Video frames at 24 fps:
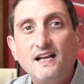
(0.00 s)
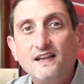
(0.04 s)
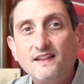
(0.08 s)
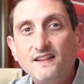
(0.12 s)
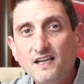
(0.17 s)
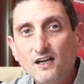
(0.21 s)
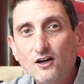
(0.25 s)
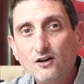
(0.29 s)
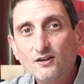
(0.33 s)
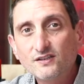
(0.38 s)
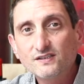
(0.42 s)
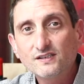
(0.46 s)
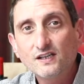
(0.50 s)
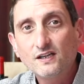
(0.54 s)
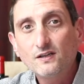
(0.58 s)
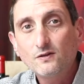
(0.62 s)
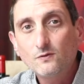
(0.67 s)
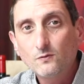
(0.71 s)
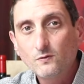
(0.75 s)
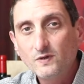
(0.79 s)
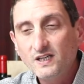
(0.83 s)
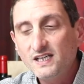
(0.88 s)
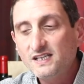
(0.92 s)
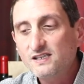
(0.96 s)
the other
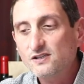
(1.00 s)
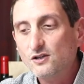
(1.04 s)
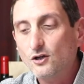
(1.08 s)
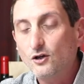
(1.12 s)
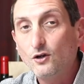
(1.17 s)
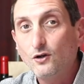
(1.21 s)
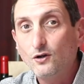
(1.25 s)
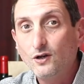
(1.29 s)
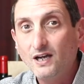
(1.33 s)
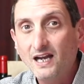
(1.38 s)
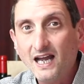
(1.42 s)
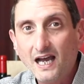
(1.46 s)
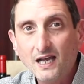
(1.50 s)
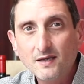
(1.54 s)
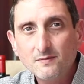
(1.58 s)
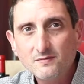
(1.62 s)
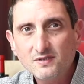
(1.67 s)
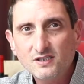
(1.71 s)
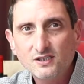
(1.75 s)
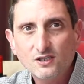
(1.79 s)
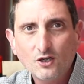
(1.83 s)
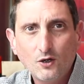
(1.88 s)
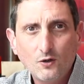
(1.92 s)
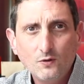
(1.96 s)
with a
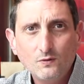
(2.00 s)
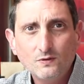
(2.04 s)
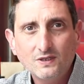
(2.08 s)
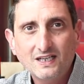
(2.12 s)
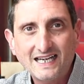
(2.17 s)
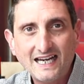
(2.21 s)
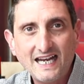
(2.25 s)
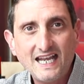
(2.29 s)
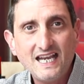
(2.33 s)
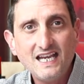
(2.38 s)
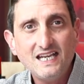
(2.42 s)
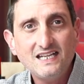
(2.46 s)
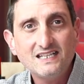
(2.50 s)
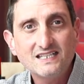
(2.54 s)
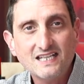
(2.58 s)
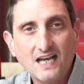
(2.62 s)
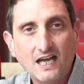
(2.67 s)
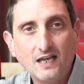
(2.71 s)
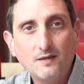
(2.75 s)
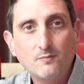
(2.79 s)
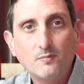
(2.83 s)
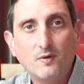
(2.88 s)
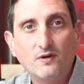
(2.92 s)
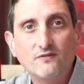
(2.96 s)
limestone clay
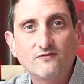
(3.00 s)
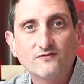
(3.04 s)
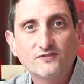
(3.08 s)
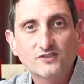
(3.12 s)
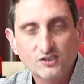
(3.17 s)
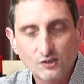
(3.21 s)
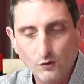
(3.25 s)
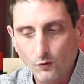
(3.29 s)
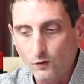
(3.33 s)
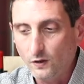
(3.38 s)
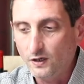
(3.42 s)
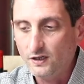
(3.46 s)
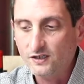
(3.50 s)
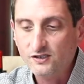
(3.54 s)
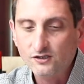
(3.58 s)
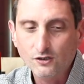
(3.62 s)
type of soil.